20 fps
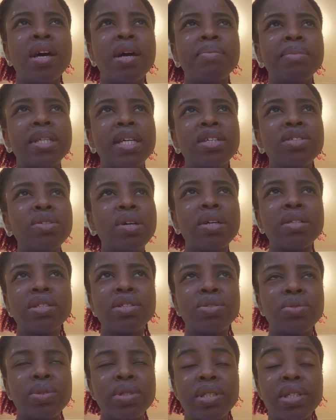Central
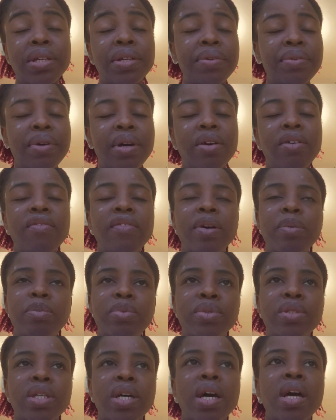District area of
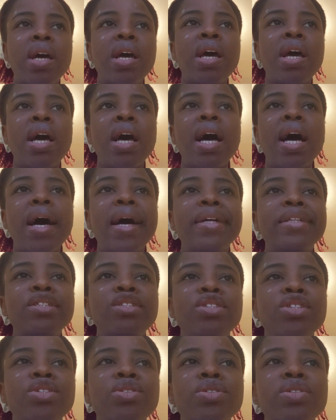Abuja.
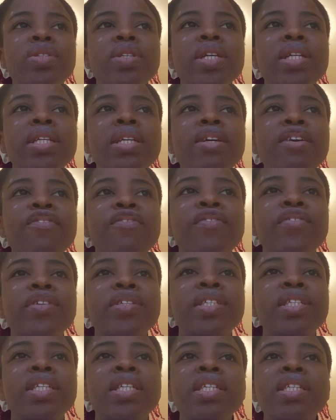And usually for
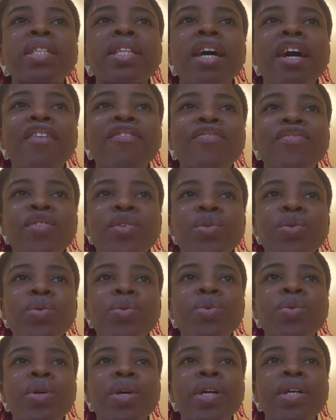the
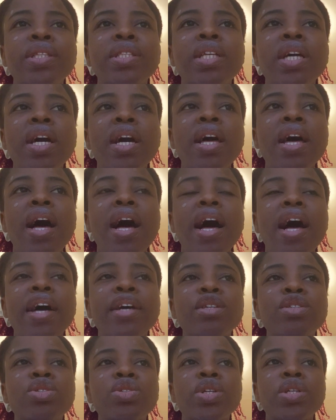interview, there are
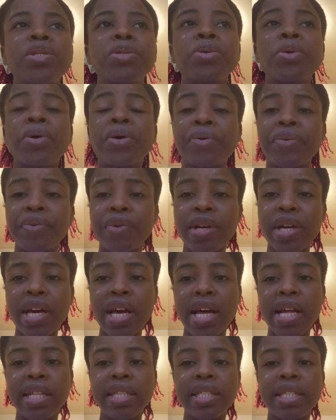usually
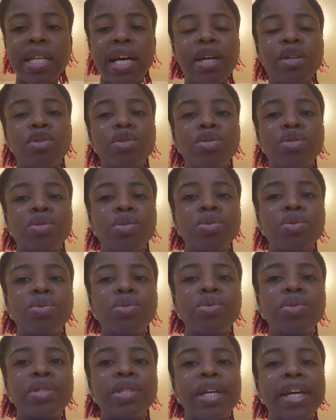Koreans and
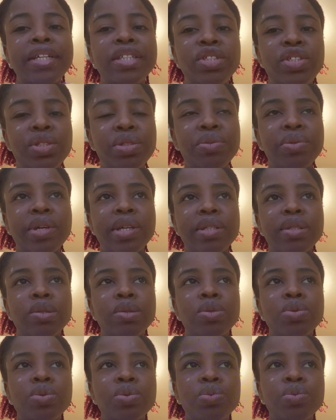also
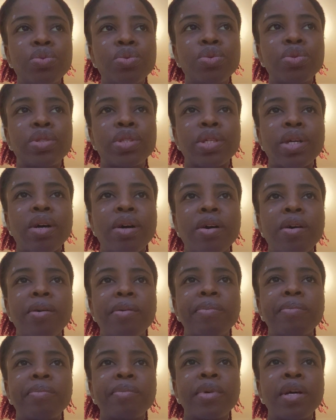Nigerians who would
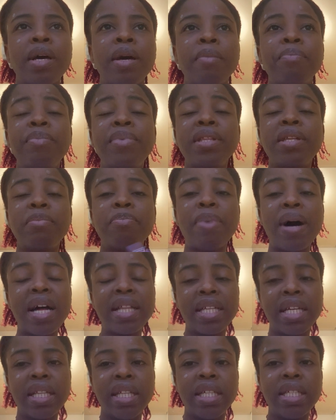be the
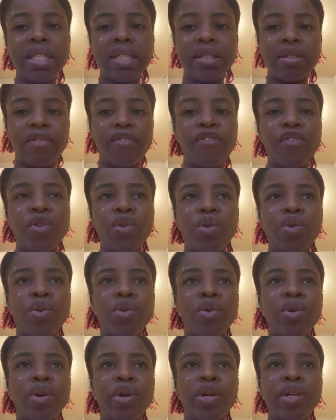panelists
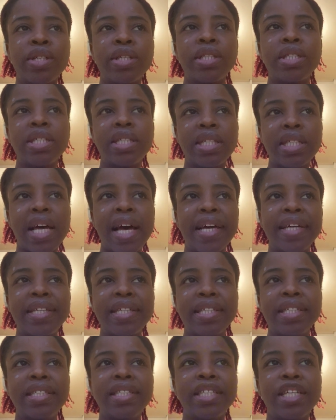for
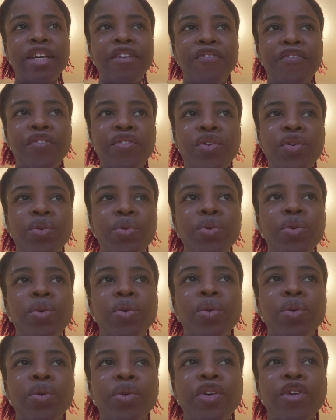deciding if you